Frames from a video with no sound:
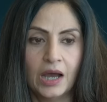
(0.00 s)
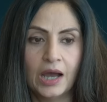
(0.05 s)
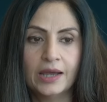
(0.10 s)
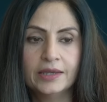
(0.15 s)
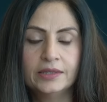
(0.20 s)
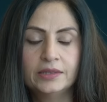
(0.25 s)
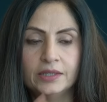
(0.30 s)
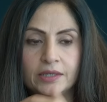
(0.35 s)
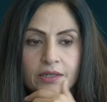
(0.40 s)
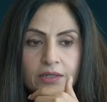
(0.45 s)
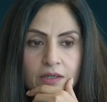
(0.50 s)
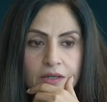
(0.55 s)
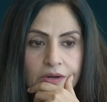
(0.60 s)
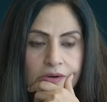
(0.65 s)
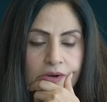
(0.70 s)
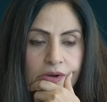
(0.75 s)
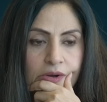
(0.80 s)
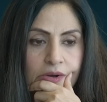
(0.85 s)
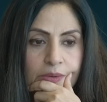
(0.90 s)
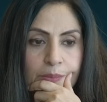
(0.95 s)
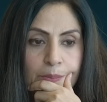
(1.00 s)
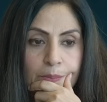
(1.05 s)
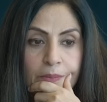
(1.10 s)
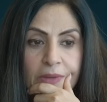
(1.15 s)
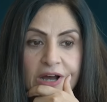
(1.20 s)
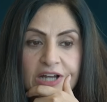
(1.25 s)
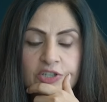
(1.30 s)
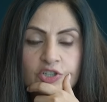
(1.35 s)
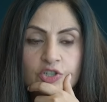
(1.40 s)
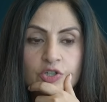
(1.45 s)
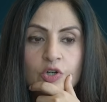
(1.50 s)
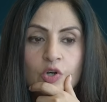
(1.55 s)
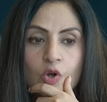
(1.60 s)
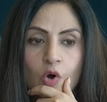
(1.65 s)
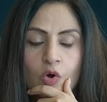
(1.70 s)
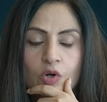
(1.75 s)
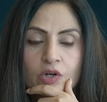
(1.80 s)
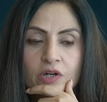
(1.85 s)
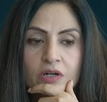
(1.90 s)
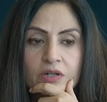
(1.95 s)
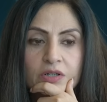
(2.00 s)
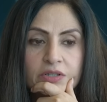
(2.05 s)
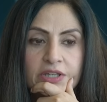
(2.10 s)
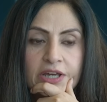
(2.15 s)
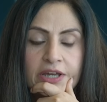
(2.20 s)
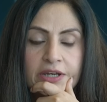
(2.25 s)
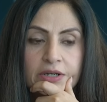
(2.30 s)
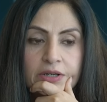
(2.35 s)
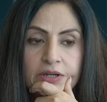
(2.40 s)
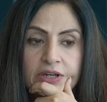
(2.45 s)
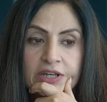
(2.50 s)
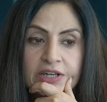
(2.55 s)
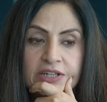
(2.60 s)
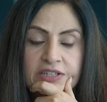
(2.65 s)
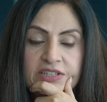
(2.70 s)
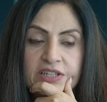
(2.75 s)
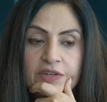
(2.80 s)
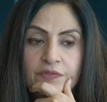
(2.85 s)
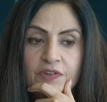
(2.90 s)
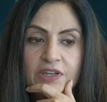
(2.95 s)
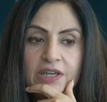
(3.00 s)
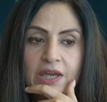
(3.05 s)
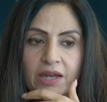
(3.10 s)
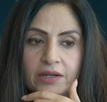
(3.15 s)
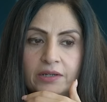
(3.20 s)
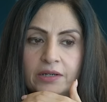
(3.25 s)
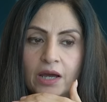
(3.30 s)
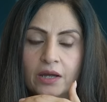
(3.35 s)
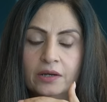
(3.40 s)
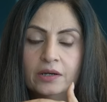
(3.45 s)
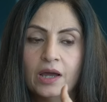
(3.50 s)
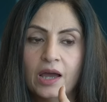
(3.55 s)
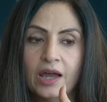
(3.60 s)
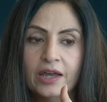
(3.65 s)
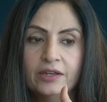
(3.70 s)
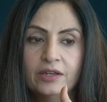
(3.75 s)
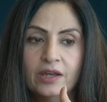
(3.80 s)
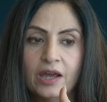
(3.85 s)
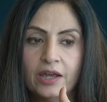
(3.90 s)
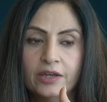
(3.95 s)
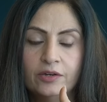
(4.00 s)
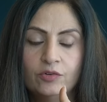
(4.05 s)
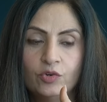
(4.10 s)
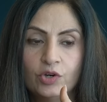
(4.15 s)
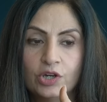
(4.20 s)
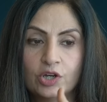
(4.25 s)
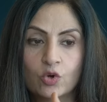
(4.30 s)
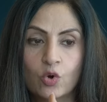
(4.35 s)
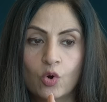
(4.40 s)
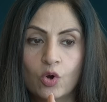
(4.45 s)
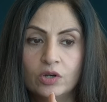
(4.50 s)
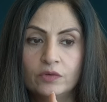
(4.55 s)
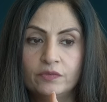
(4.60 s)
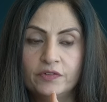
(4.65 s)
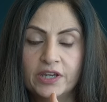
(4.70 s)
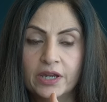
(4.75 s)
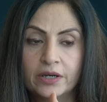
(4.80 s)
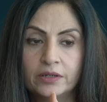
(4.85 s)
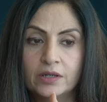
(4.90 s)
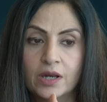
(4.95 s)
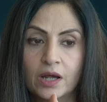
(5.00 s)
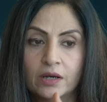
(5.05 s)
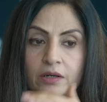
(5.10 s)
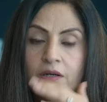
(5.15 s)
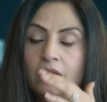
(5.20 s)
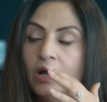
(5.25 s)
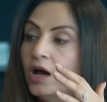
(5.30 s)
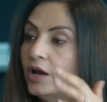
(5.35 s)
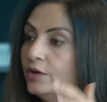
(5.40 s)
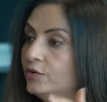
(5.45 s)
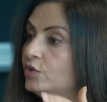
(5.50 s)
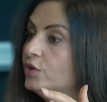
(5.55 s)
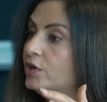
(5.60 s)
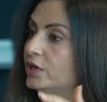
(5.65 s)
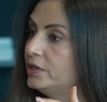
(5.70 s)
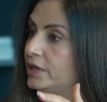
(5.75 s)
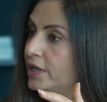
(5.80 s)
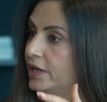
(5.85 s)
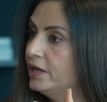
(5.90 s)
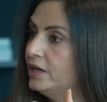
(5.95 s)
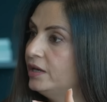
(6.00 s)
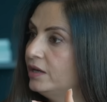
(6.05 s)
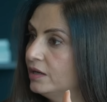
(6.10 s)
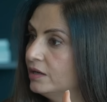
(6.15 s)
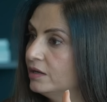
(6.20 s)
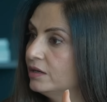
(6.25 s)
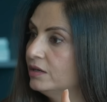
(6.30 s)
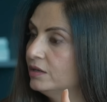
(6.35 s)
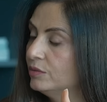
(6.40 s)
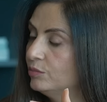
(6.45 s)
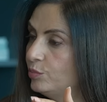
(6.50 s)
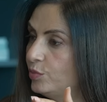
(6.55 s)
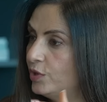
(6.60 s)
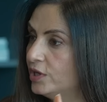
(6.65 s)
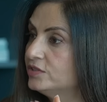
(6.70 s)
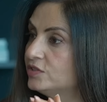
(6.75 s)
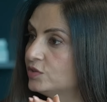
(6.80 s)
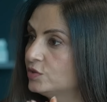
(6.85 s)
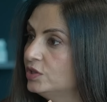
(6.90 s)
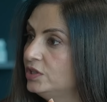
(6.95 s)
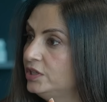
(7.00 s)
I think uh, just... much longer than. See, we had done. I I recall we had done a hundred day press